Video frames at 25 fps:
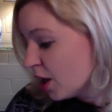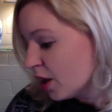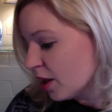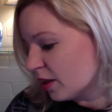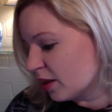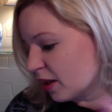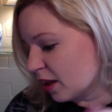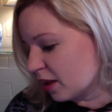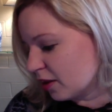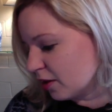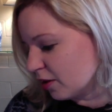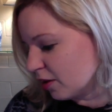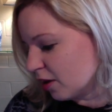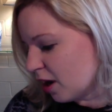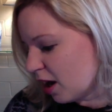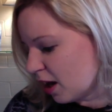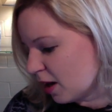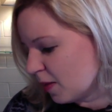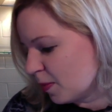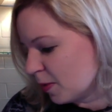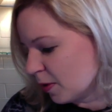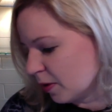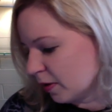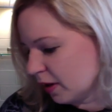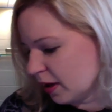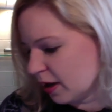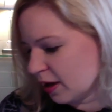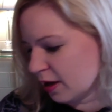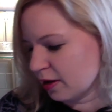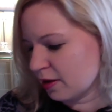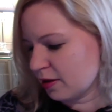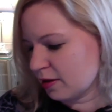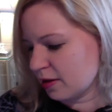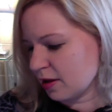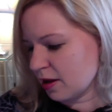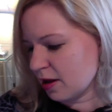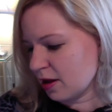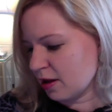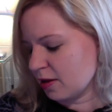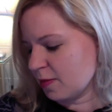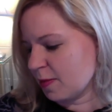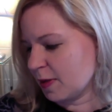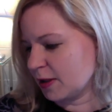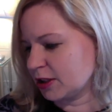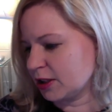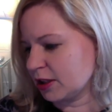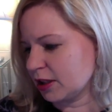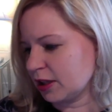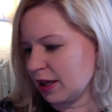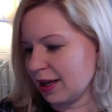That there are hyperlinks,
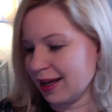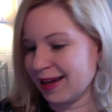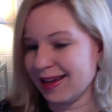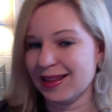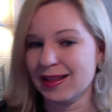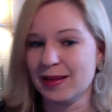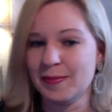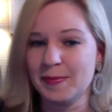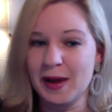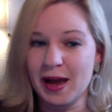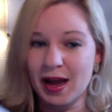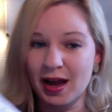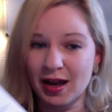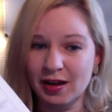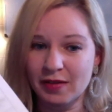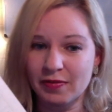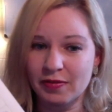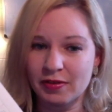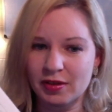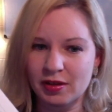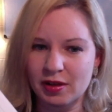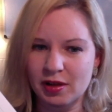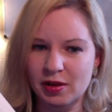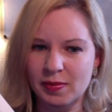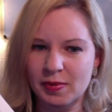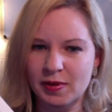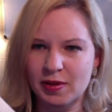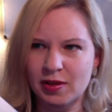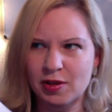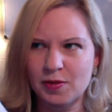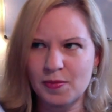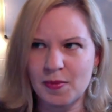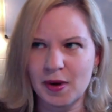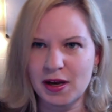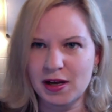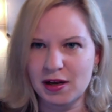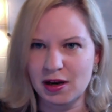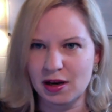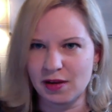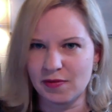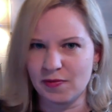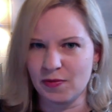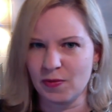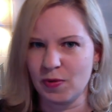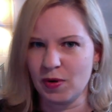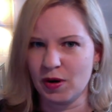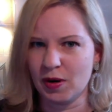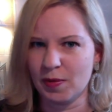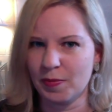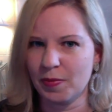especially like in the back of the syllabus. You might not even
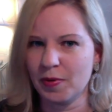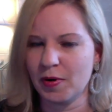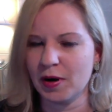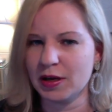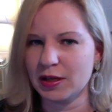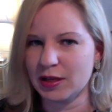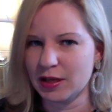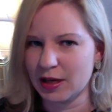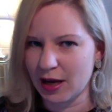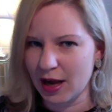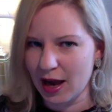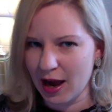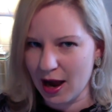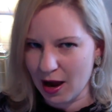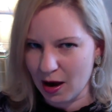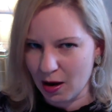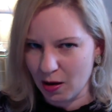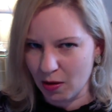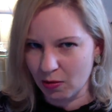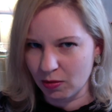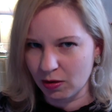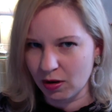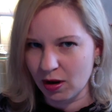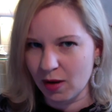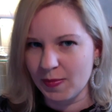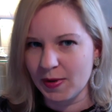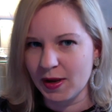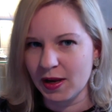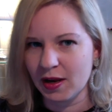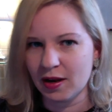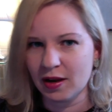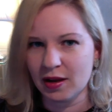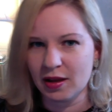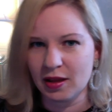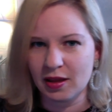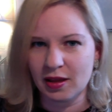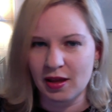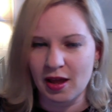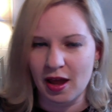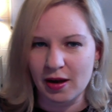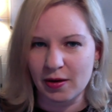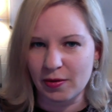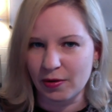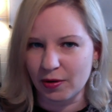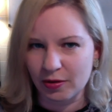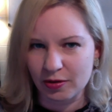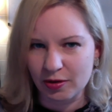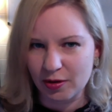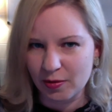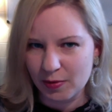want to print it out. I mean, I don't
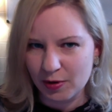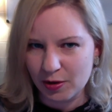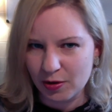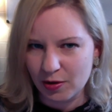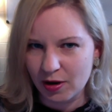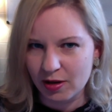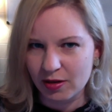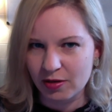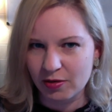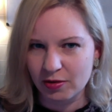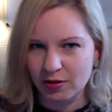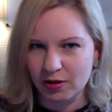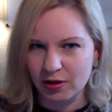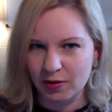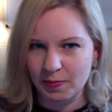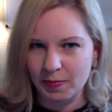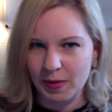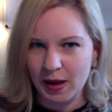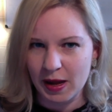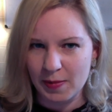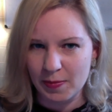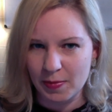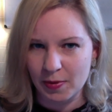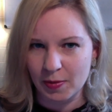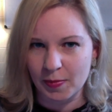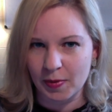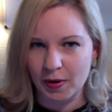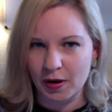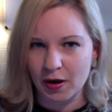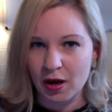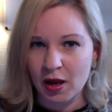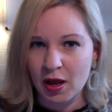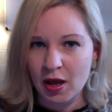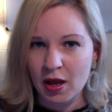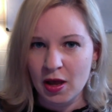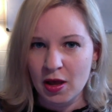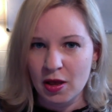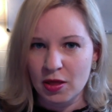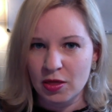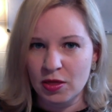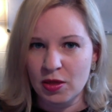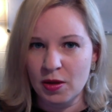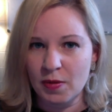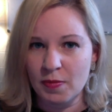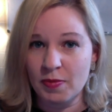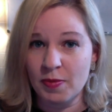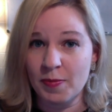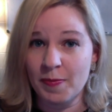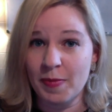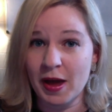know, some of you guys are into paper, but
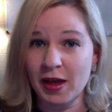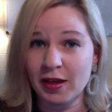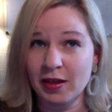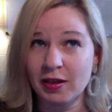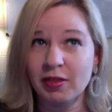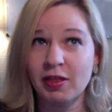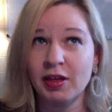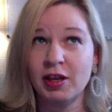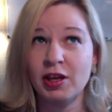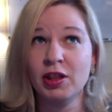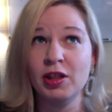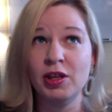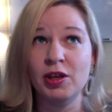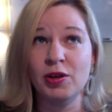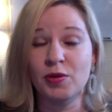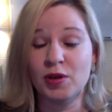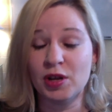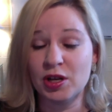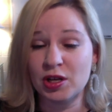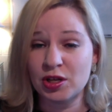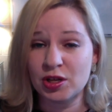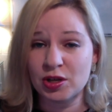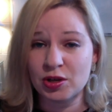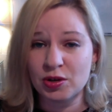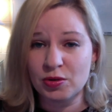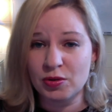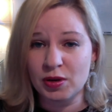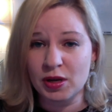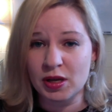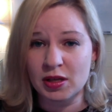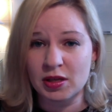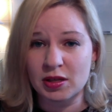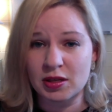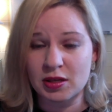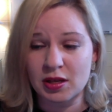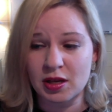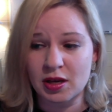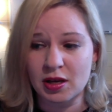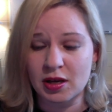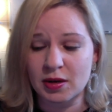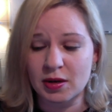the best thing that you can do is